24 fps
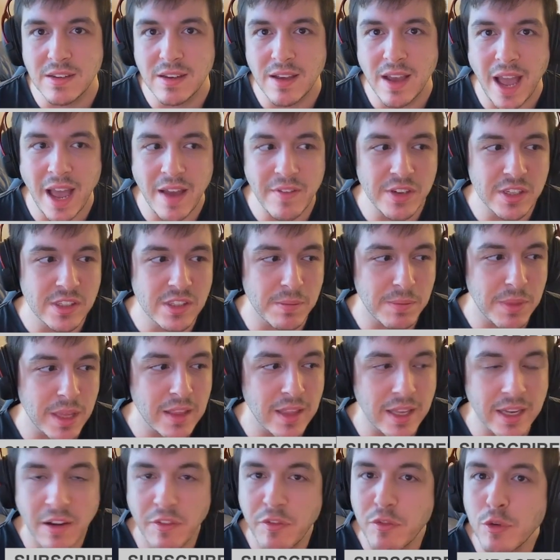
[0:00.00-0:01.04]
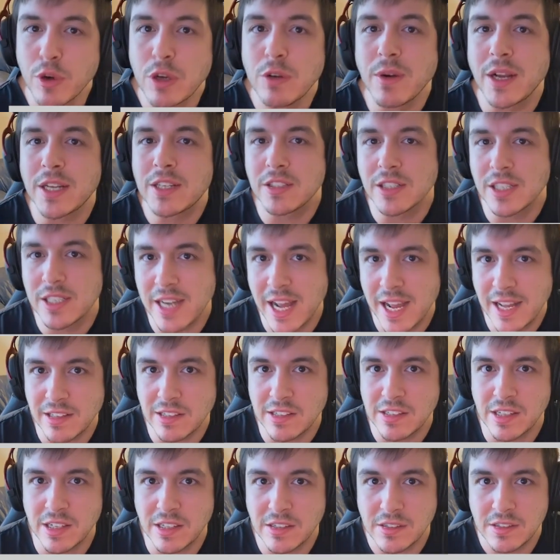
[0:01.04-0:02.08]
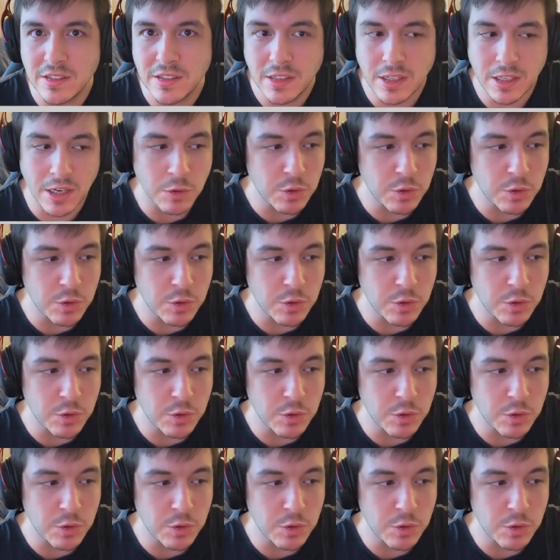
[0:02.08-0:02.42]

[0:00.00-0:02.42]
having something like a free rental analysis.